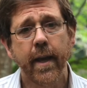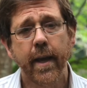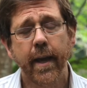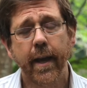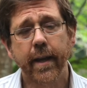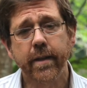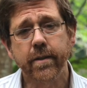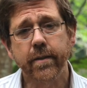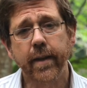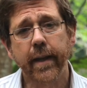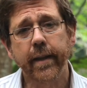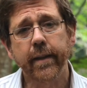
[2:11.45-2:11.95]

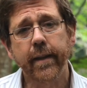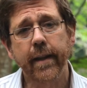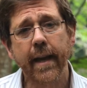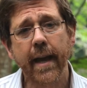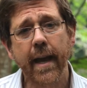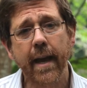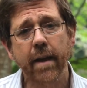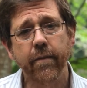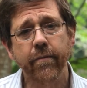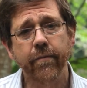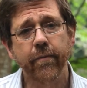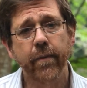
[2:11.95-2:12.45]
It's likely to
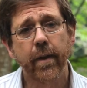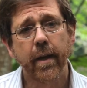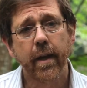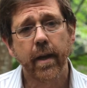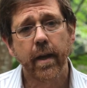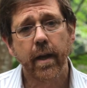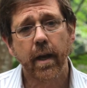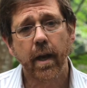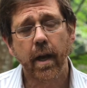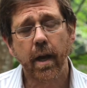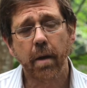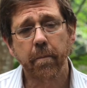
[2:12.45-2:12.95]
have
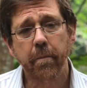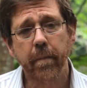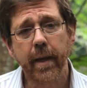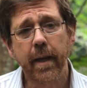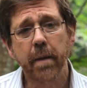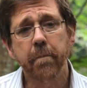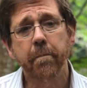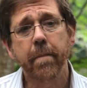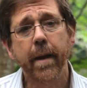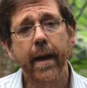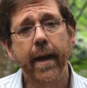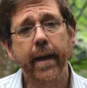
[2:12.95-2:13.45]
um,
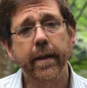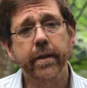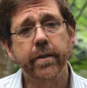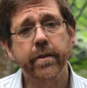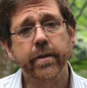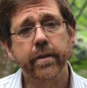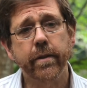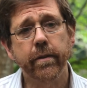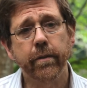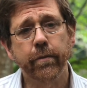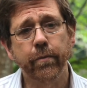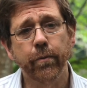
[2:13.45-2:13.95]

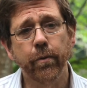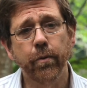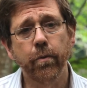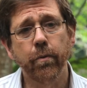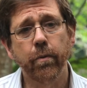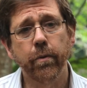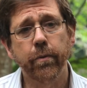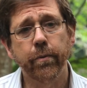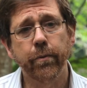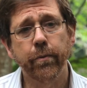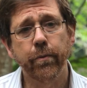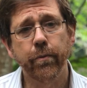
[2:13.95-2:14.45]
impacts
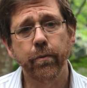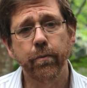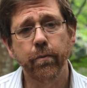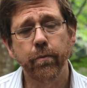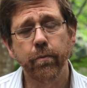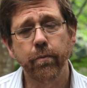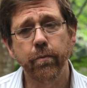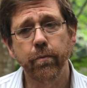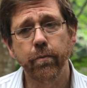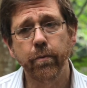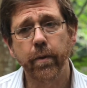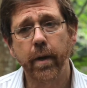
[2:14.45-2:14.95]
through,
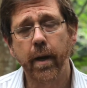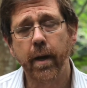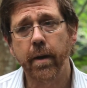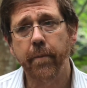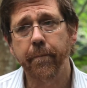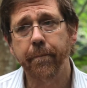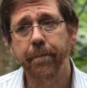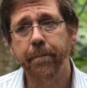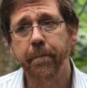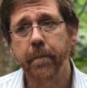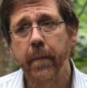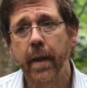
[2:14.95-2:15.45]
through
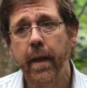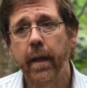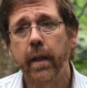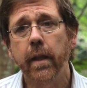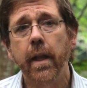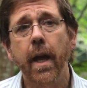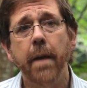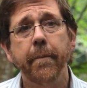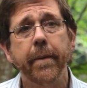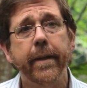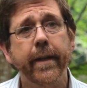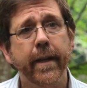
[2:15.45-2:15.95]
um,
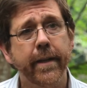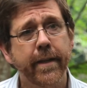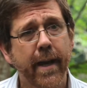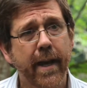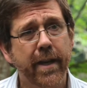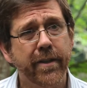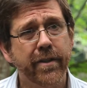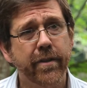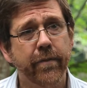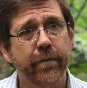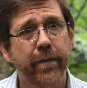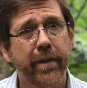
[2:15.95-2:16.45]
climate
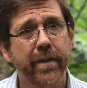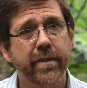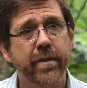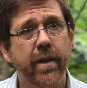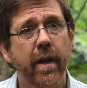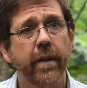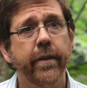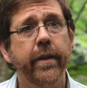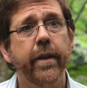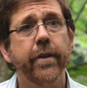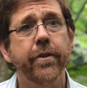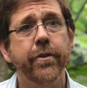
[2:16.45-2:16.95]
catastrophes
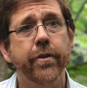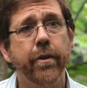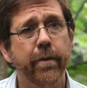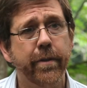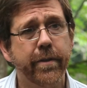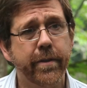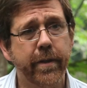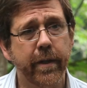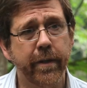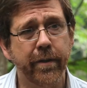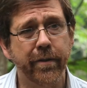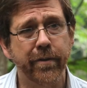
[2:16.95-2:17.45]
on the
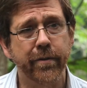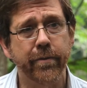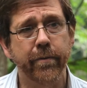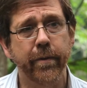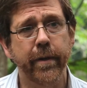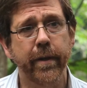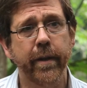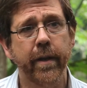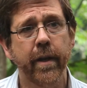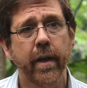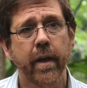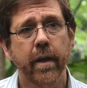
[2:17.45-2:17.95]
insurance
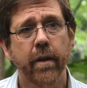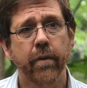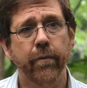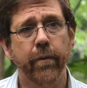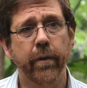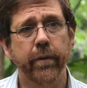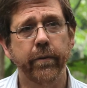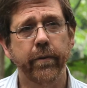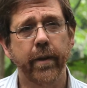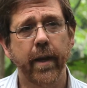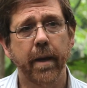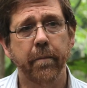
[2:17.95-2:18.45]
industry for
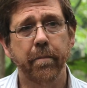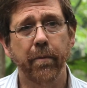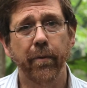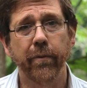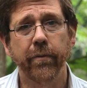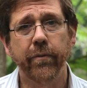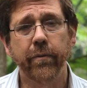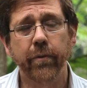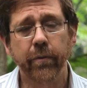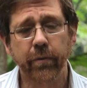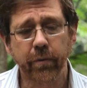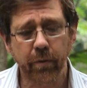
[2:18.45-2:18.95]
example.
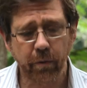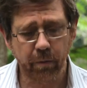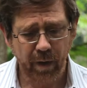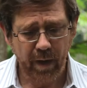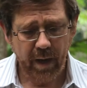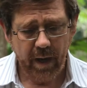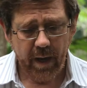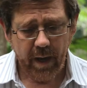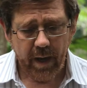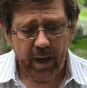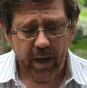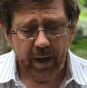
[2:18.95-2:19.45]
So, so
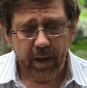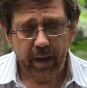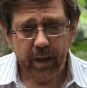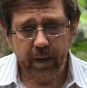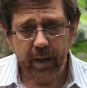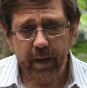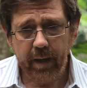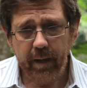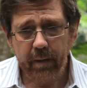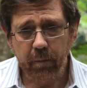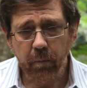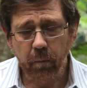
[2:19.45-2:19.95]

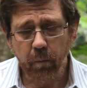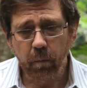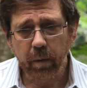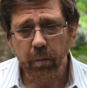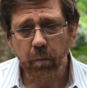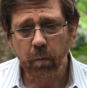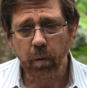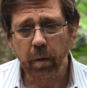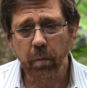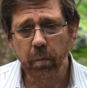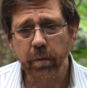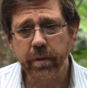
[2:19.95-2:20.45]
it, what,
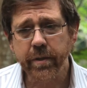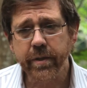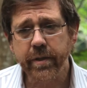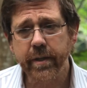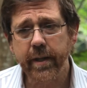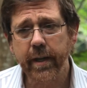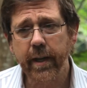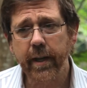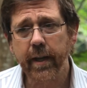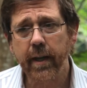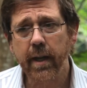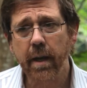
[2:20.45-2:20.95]
what we're
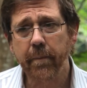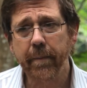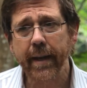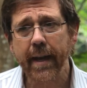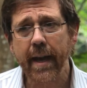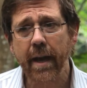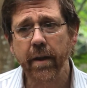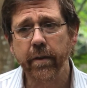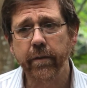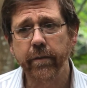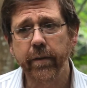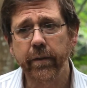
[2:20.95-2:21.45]
seeing coming
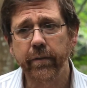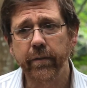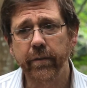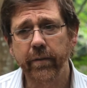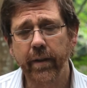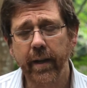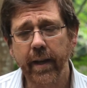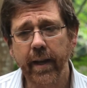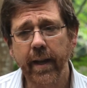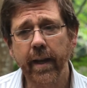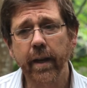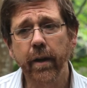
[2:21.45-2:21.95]
out of this is
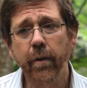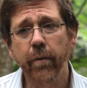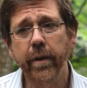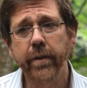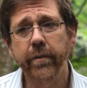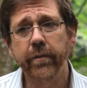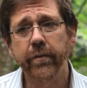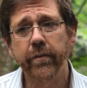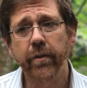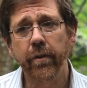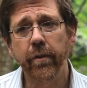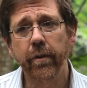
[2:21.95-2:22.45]
an
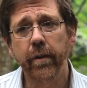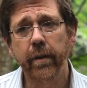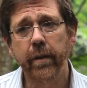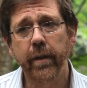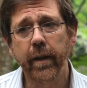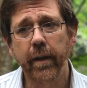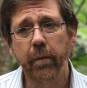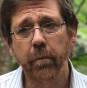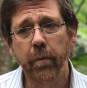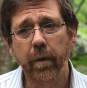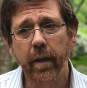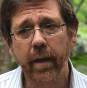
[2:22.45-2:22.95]
increased
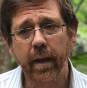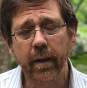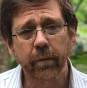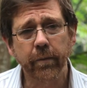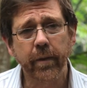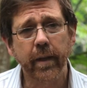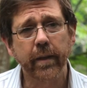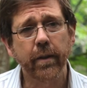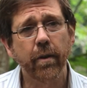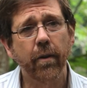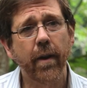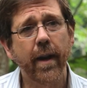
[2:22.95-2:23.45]
certainty. I don't
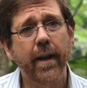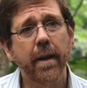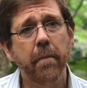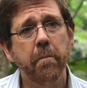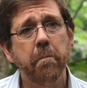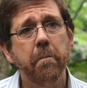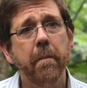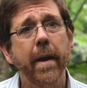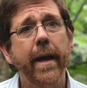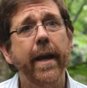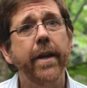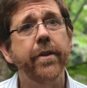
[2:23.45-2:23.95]
think there are any
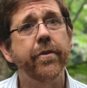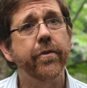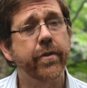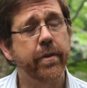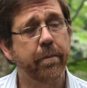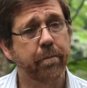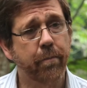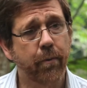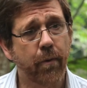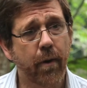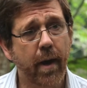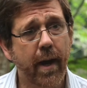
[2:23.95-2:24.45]
major
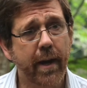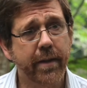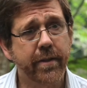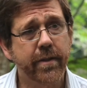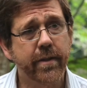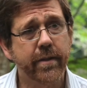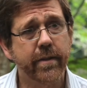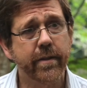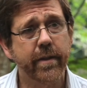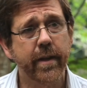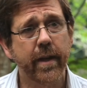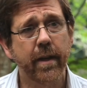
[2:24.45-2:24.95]

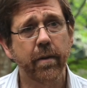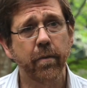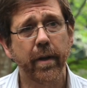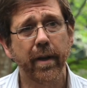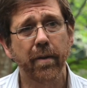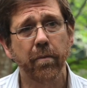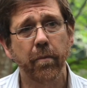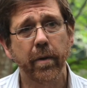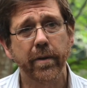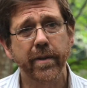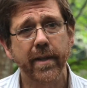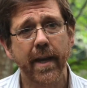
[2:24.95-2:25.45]
surprises in,
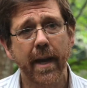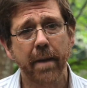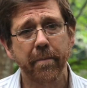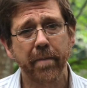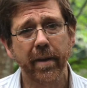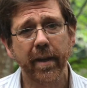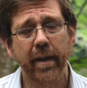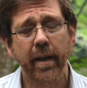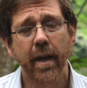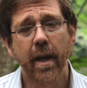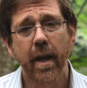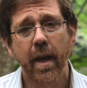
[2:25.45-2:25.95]
in what's
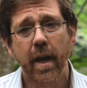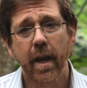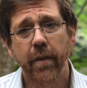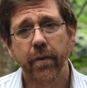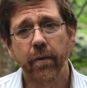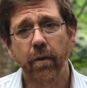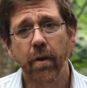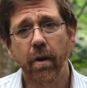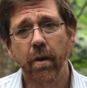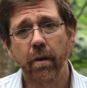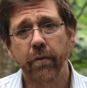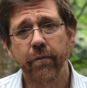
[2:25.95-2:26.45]
happening.
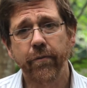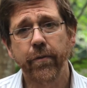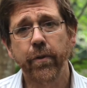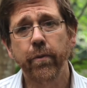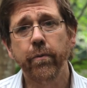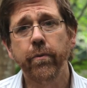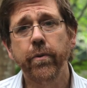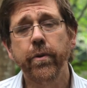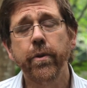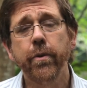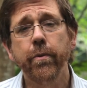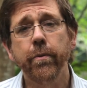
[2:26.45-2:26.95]
There are a few
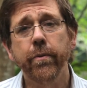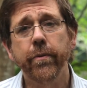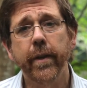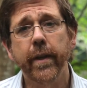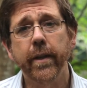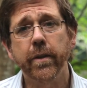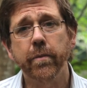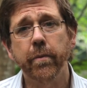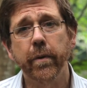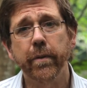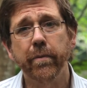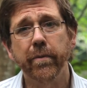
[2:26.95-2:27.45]
new
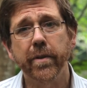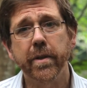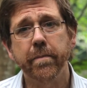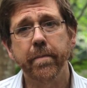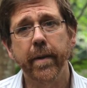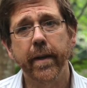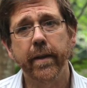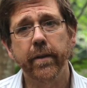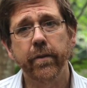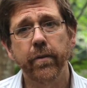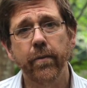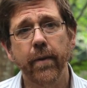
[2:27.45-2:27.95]
things with
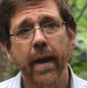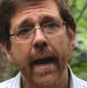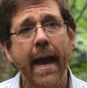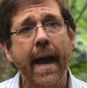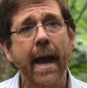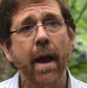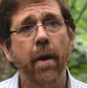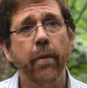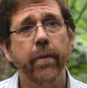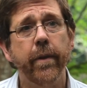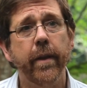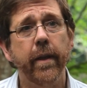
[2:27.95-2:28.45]
respect to
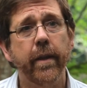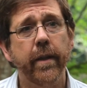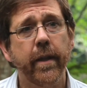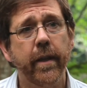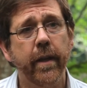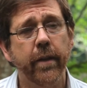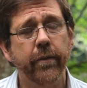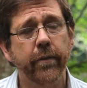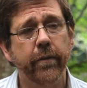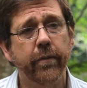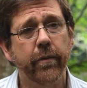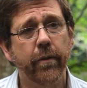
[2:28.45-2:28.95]
how the, the
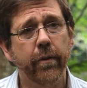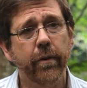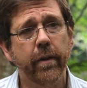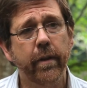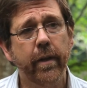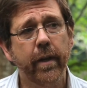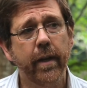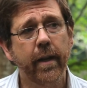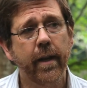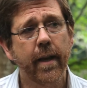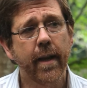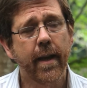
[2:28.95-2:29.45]

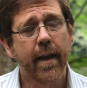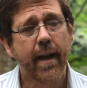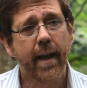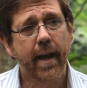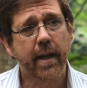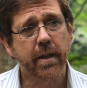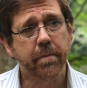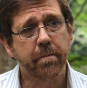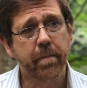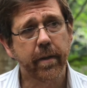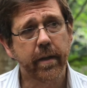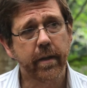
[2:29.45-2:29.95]
uncertainty
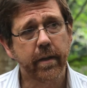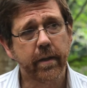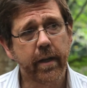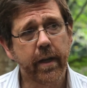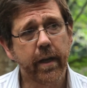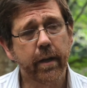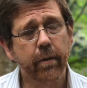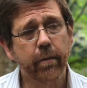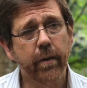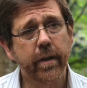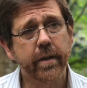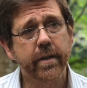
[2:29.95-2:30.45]
has been
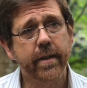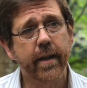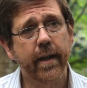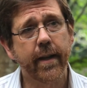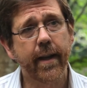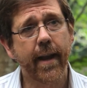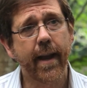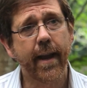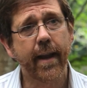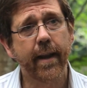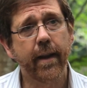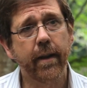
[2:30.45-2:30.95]
decreased and,
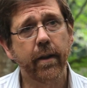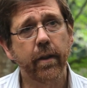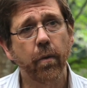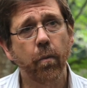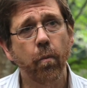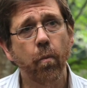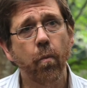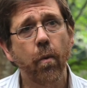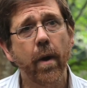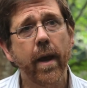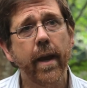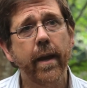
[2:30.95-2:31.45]
and the
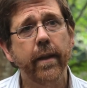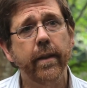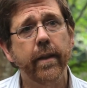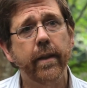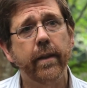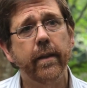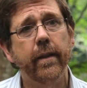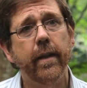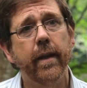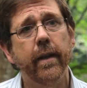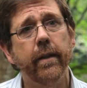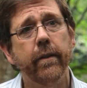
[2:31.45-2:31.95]
way
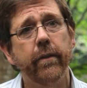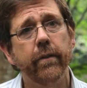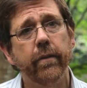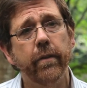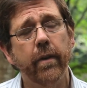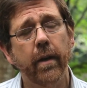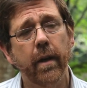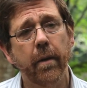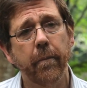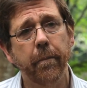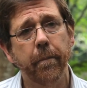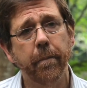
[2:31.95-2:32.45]
that, that
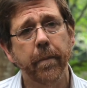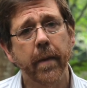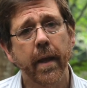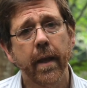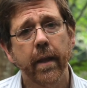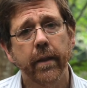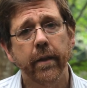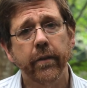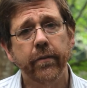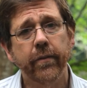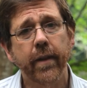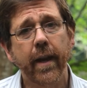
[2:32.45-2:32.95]
um,
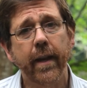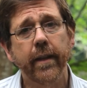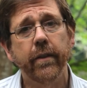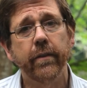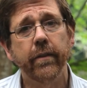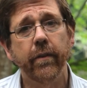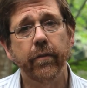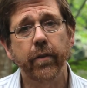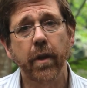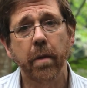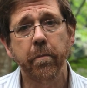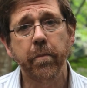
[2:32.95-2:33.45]
the scientists
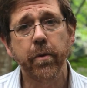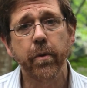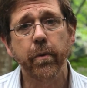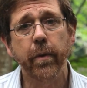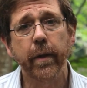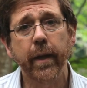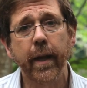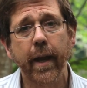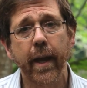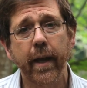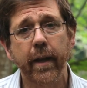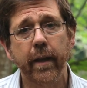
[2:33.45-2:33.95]
have
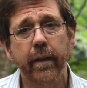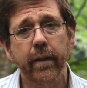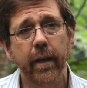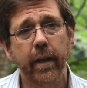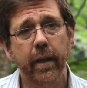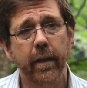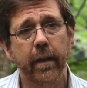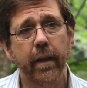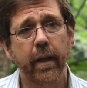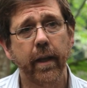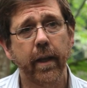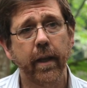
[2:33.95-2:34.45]
communicated
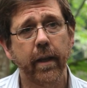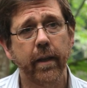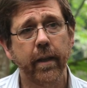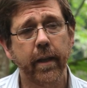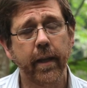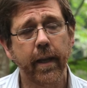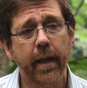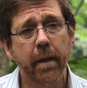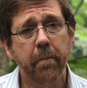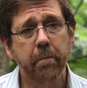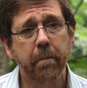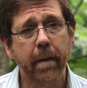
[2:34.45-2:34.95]
the, the,
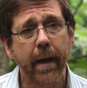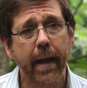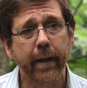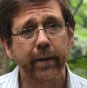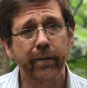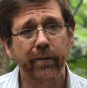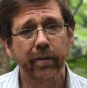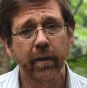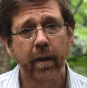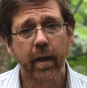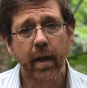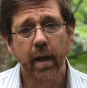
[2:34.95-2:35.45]
the
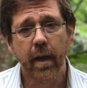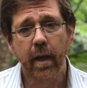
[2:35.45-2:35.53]
impacts.